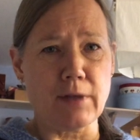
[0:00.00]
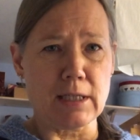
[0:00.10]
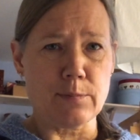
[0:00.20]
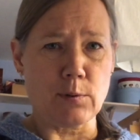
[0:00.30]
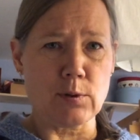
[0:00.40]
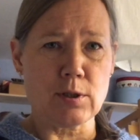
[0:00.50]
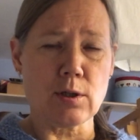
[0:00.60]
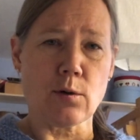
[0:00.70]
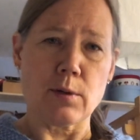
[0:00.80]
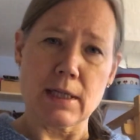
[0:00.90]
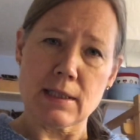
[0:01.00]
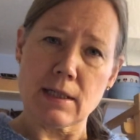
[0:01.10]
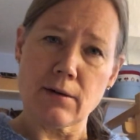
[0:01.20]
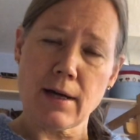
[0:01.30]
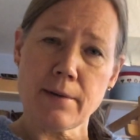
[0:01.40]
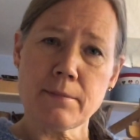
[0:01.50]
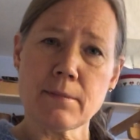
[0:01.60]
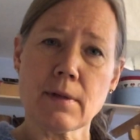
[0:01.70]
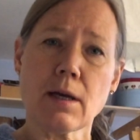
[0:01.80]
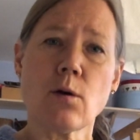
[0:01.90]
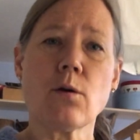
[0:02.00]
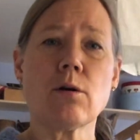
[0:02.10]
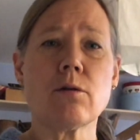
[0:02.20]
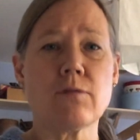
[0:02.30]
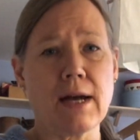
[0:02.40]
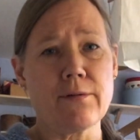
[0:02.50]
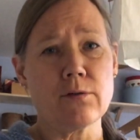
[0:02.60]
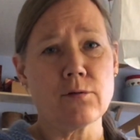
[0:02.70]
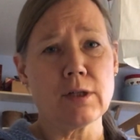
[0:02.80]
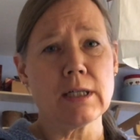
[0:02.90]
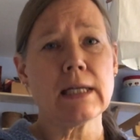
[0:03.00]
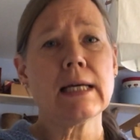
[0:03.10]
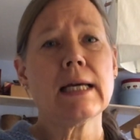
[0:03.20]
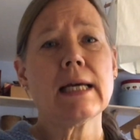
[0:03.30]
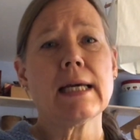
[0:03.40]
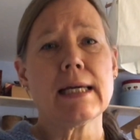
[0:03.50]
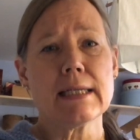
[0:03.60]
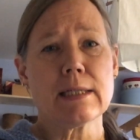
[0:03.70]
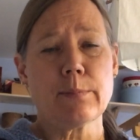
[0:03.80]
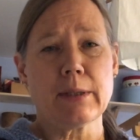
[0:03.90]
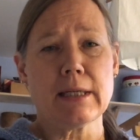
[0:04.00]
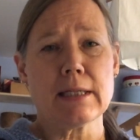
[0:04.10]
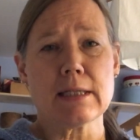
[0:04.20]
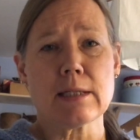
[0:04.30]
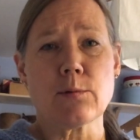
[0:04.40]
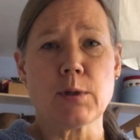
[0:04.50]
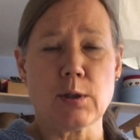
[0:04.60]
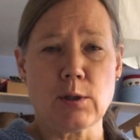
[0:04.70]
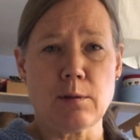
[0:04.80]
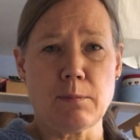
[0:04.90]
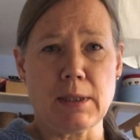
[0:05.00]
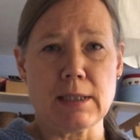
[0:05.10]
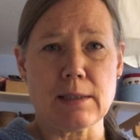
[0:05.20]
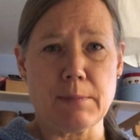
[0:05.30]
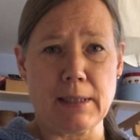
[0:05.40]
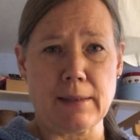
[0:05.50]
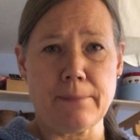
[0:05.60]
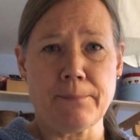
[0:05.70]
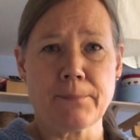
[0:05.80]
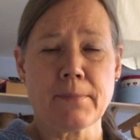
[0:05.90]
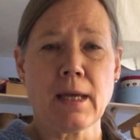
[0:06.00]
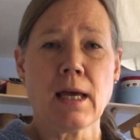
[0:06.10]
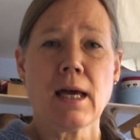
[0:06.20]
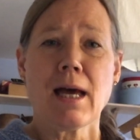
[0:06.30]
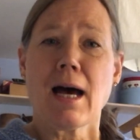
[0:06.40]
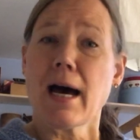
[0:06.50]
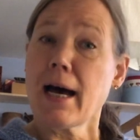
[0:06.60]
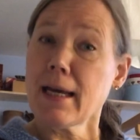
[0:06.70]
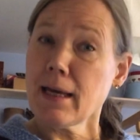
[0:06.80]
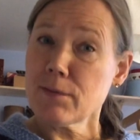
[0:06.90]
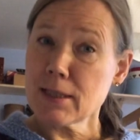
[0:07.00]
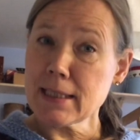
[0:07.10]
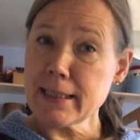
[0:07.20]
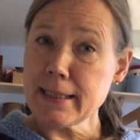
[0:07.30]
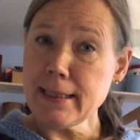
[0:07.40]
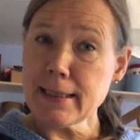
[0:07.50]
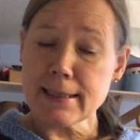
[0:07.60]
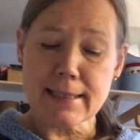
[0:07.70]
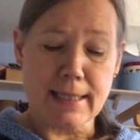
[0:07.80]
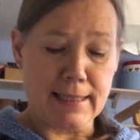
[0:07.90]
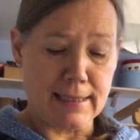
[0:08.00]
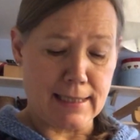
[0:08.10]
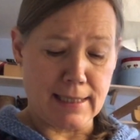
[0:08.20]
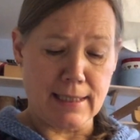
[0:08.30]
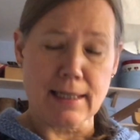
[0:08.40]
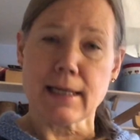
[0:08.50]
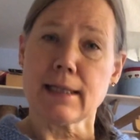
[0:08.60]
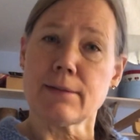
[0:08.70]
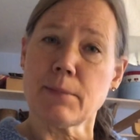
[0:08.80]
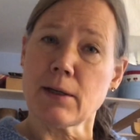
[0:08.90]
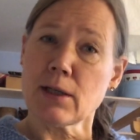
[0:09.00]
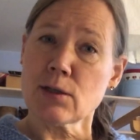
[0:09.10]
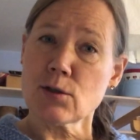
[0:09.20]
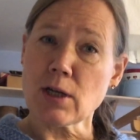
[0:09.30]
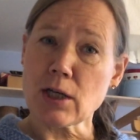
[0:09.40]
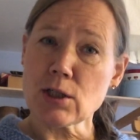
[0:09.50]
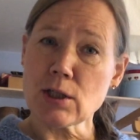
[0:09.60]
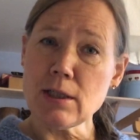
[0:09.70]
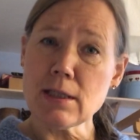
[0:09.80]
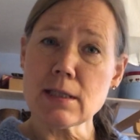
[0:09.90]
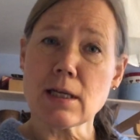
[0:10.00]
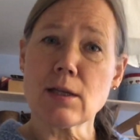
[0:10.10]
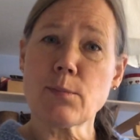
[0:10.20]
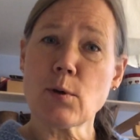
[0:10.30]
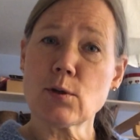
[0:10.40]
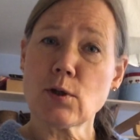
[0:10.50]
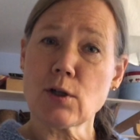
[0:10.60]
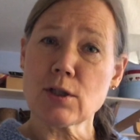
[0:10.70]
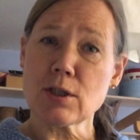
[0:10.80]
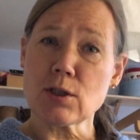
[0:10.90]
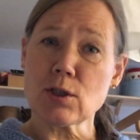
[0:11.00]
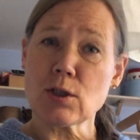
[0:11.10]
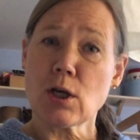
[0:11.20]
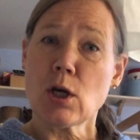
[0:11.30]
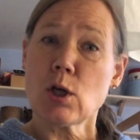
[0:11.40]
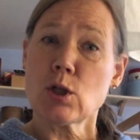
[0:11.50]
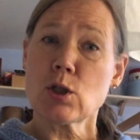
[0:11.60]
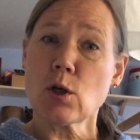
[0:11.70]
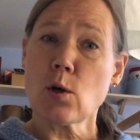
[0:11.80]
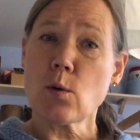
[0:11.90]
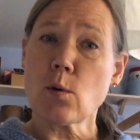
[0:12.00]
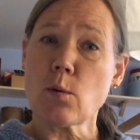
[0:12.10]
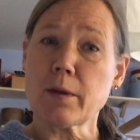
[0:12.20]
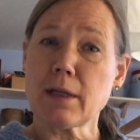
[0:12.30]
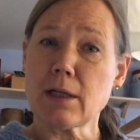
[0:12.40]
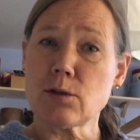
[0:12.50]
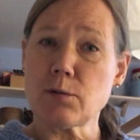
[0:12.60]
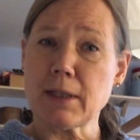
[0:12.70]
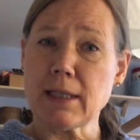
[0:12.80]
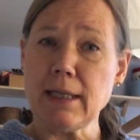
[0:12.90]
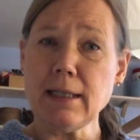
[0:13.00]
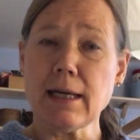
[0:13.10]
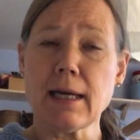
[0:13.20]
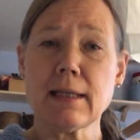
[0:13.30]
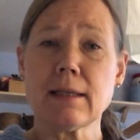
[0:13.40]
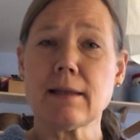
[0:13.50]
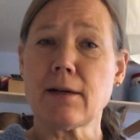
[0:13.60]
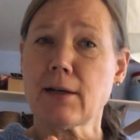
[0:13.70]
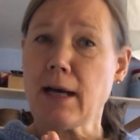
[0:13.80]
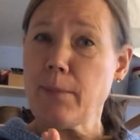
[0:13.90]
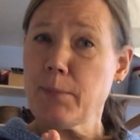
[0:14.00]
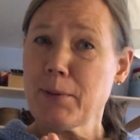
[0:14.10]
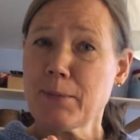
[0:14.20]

Facebook. So Instagram or Ravelry is the place where you can meet me. I have seen that in many introductions the podcasters show what they are drinking and their cup,